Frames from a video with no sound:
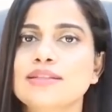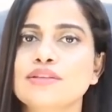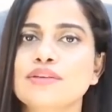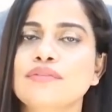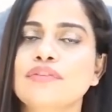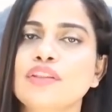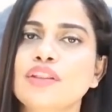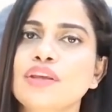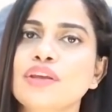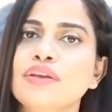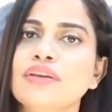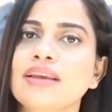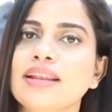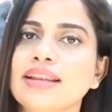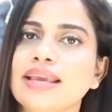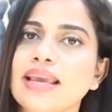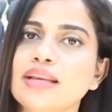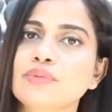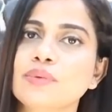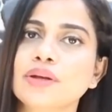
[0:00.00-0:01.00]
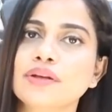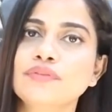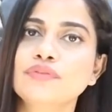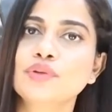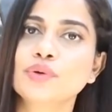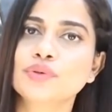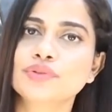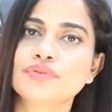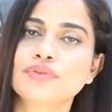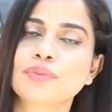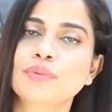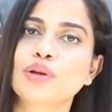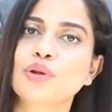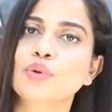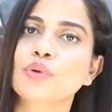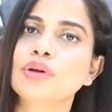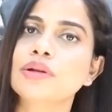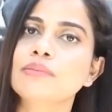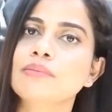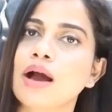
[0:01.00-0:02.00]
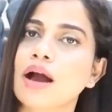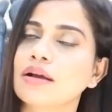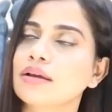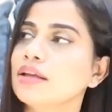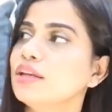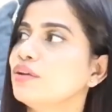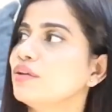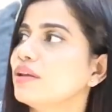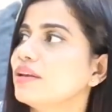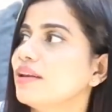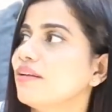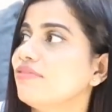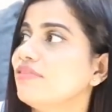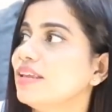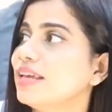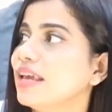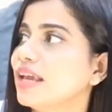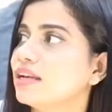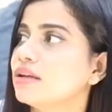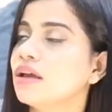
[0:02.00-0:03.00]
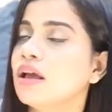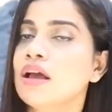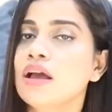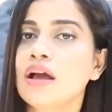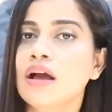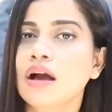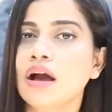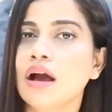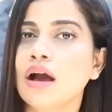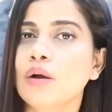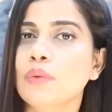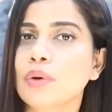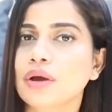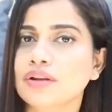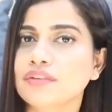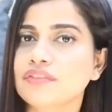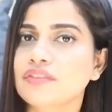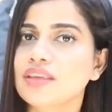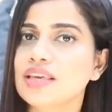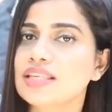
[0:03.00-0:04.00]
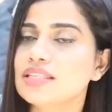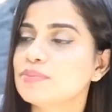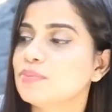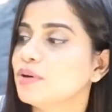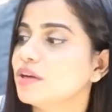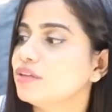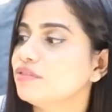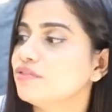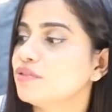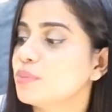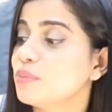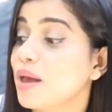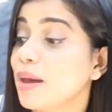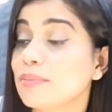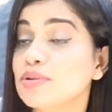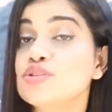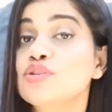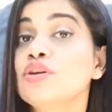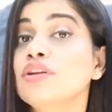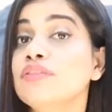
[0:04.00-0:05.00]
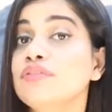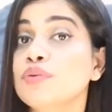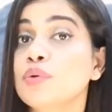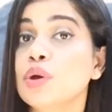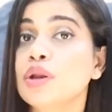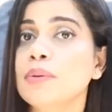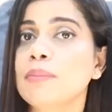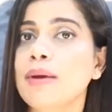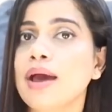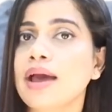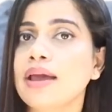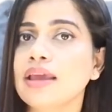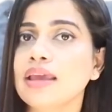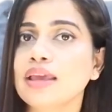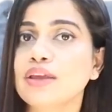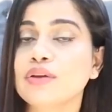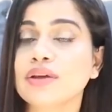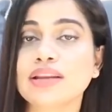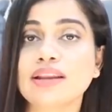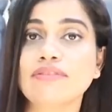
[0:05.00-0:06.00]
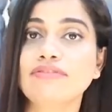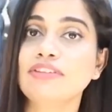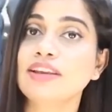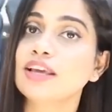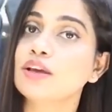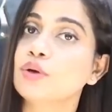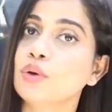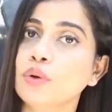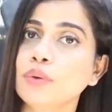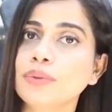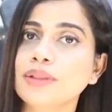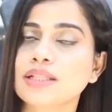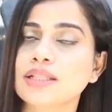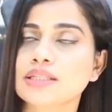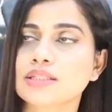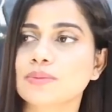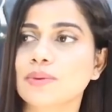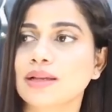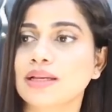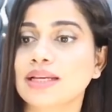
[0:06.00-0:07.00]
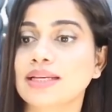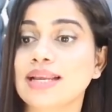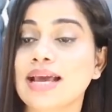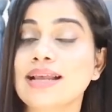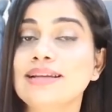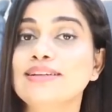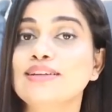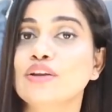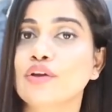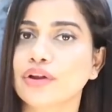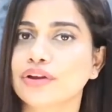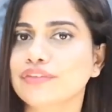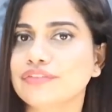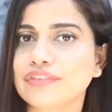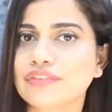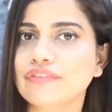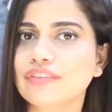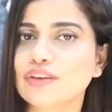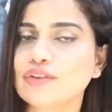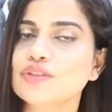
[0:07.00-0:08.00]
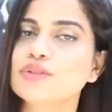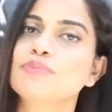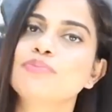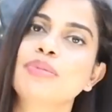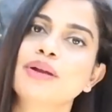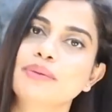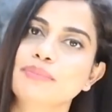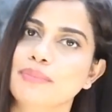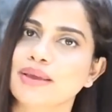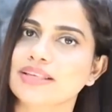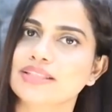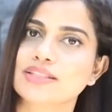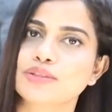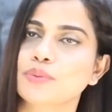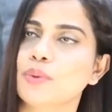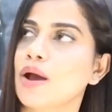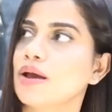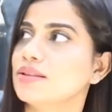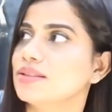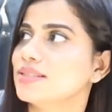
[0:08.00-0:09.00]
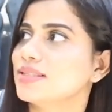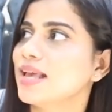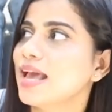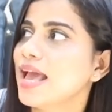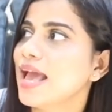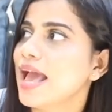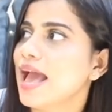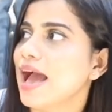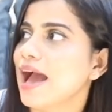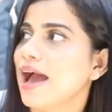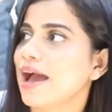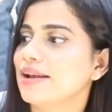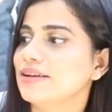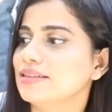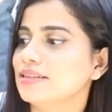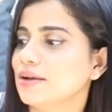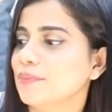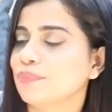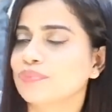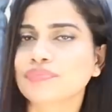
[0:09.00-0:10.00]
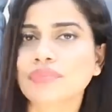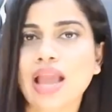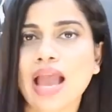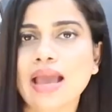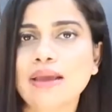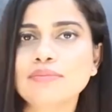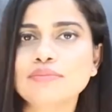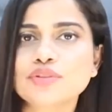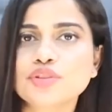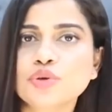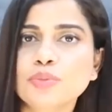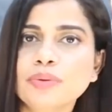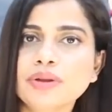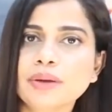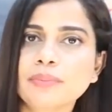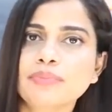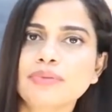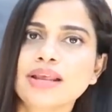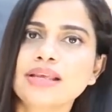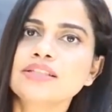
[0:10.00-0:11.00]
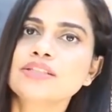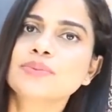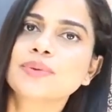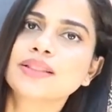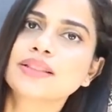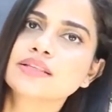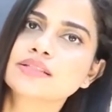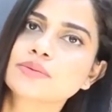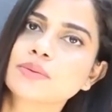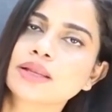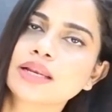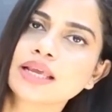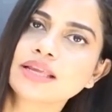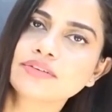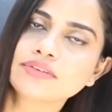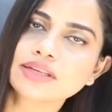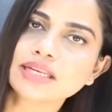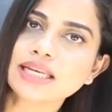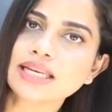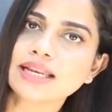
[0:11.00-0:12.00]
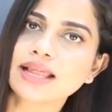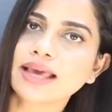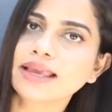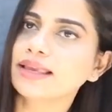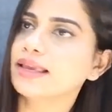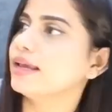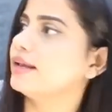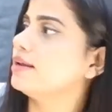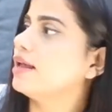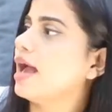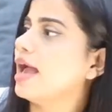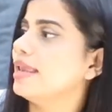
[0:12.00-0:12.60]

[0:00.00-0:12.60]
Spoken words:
So if you think you can get one of those from the local market, you can definitely get one of these. But from Amazon, if you want to buy, you can definitely go with this one. It had a lot of reviews but mixed ones, and I'm super impressed with this one. I really like it.